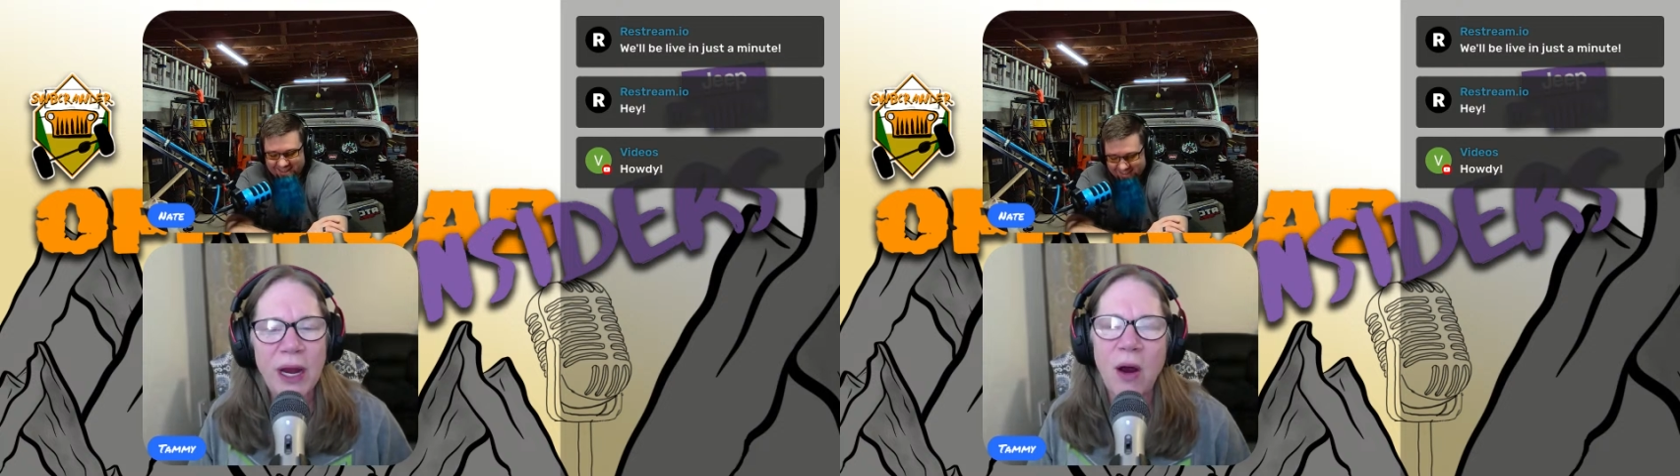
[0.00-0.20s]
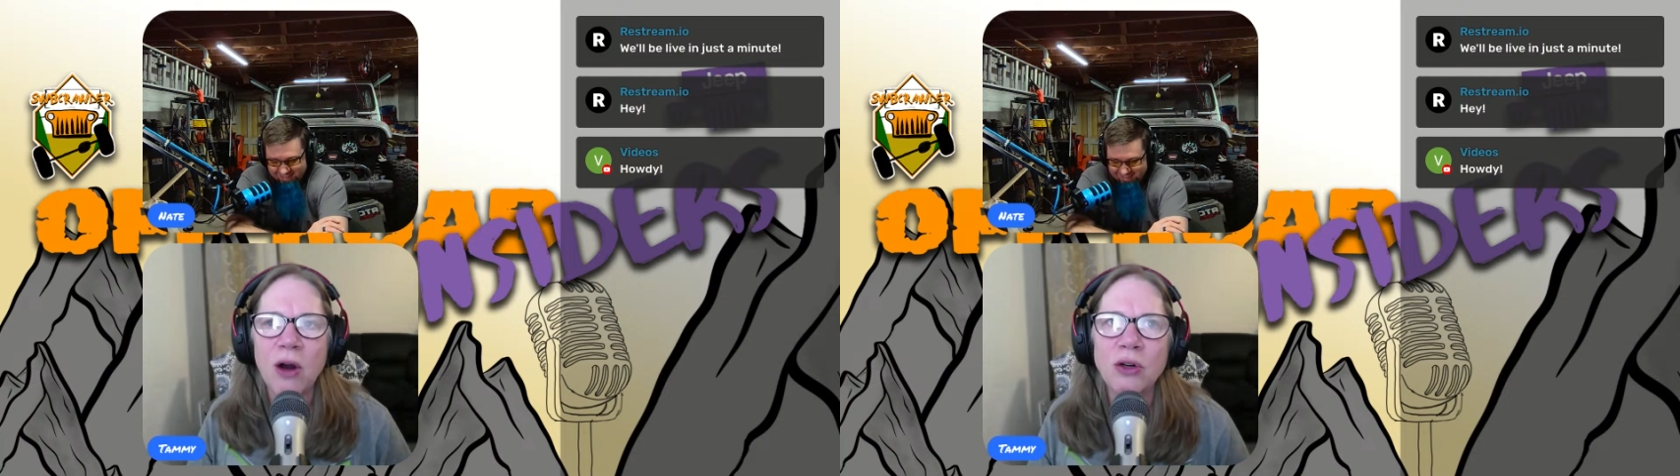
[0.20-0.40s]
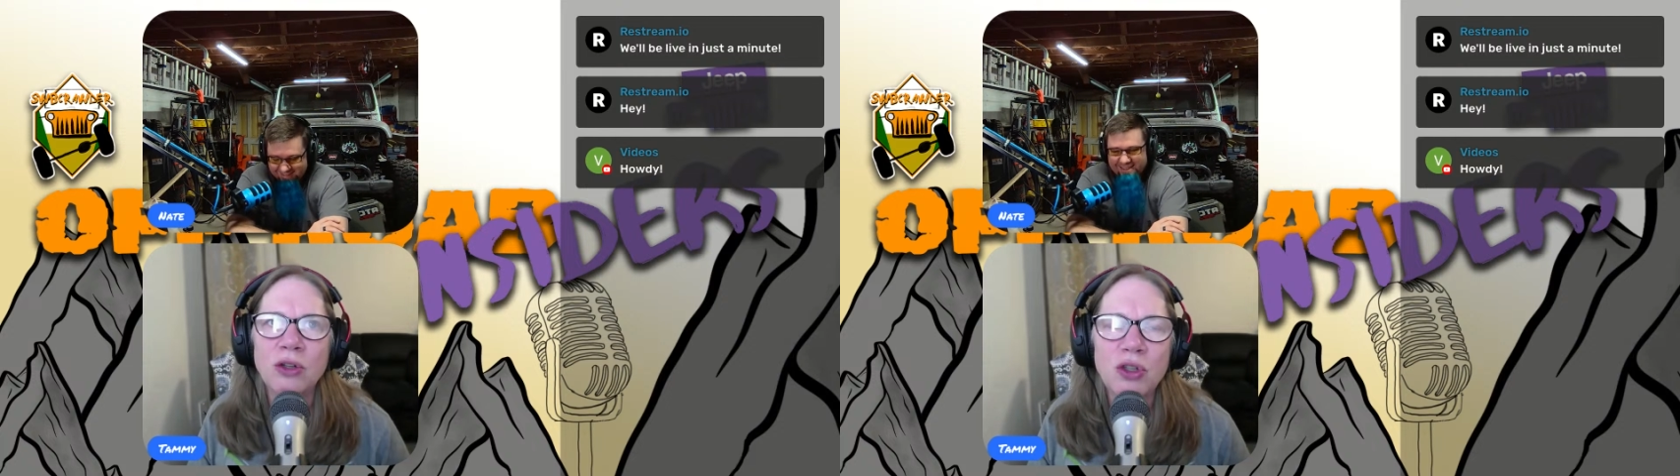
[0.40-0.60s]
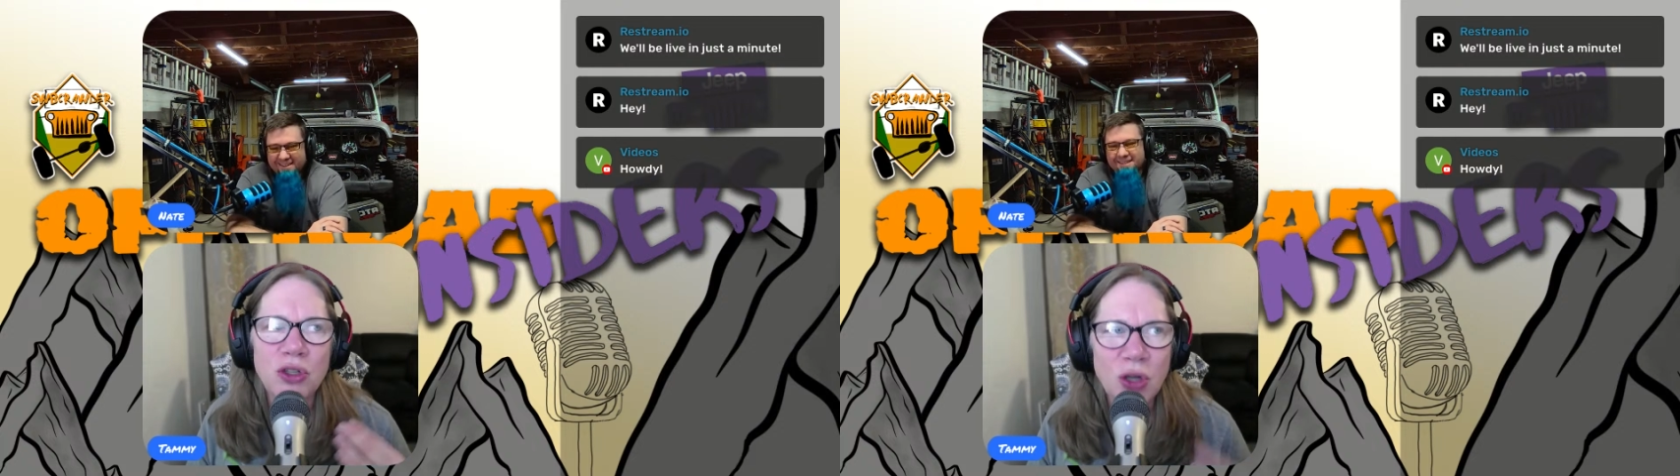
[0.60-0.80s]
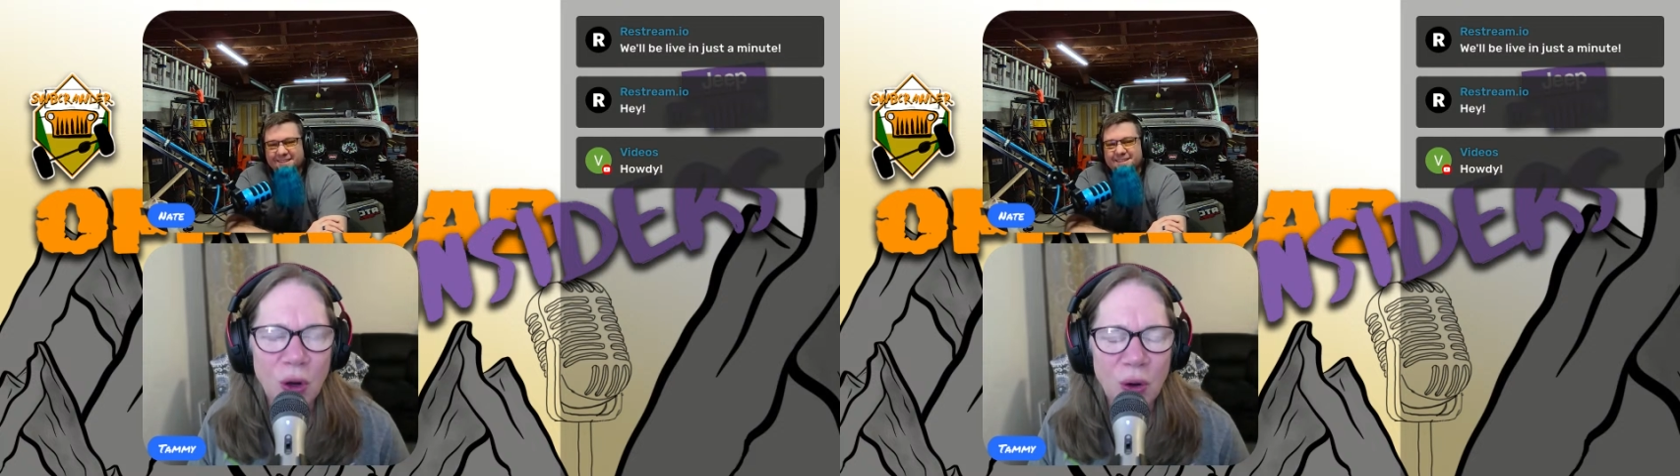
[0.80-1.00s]
are
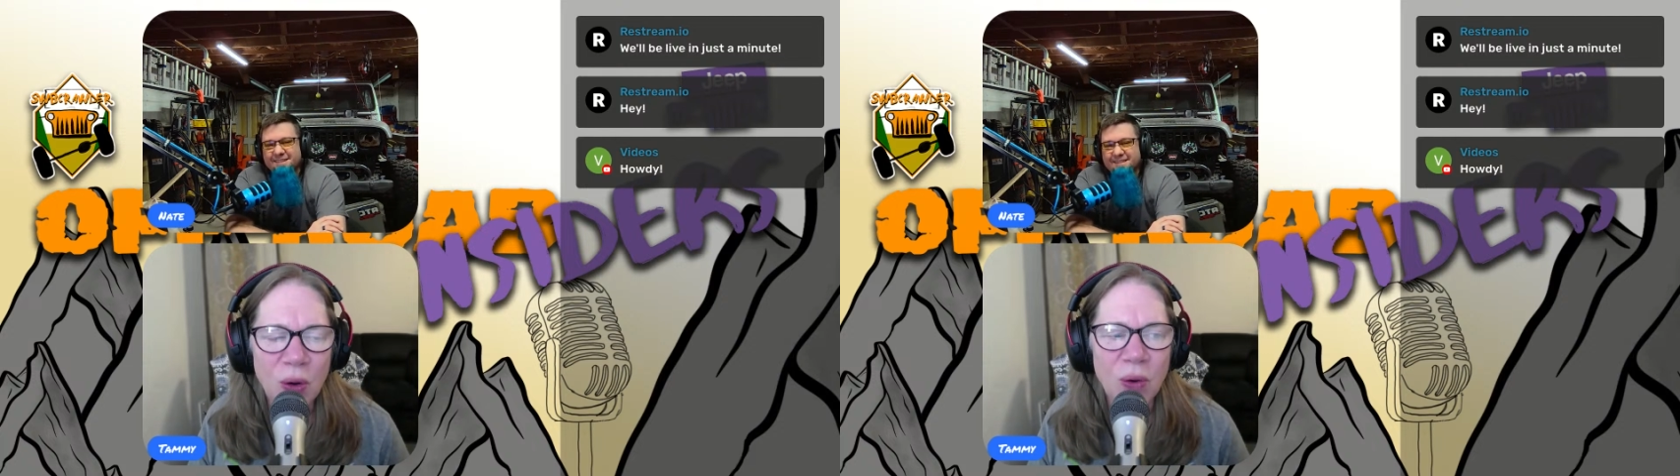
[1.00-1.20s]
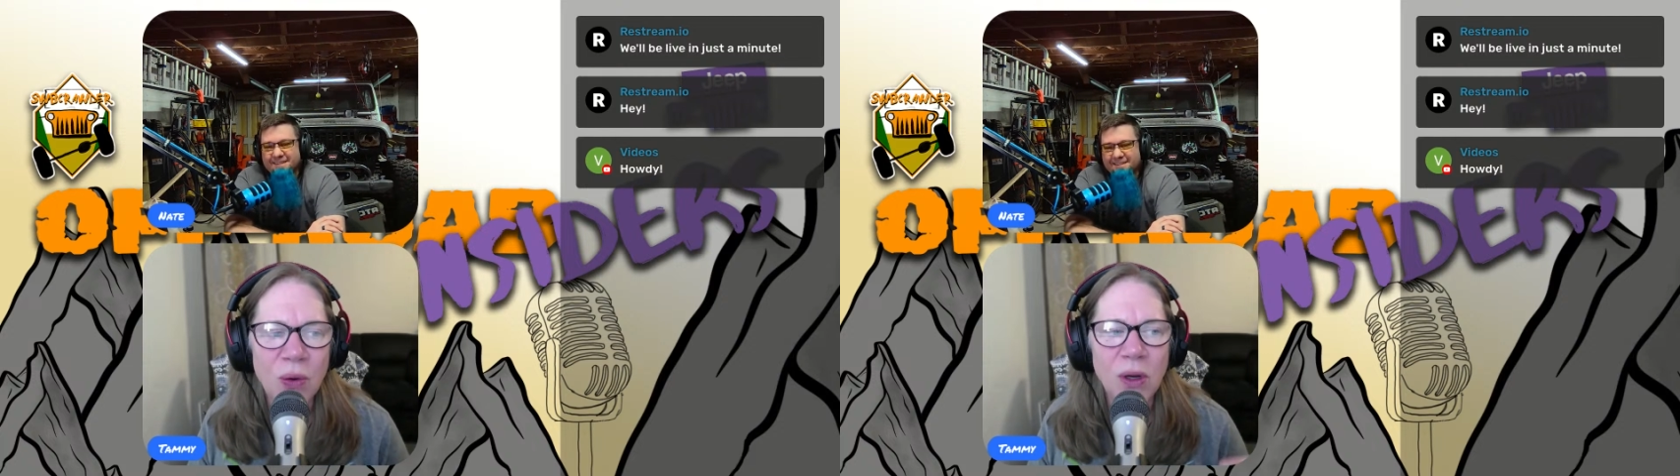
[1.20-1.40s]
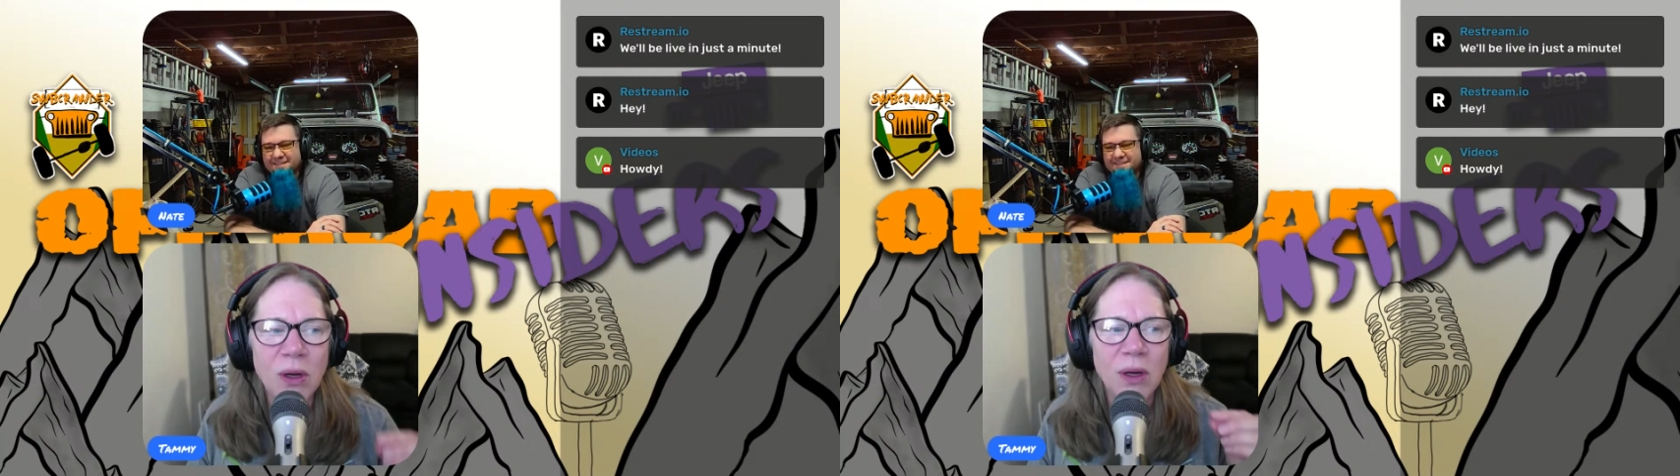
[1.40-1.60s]
so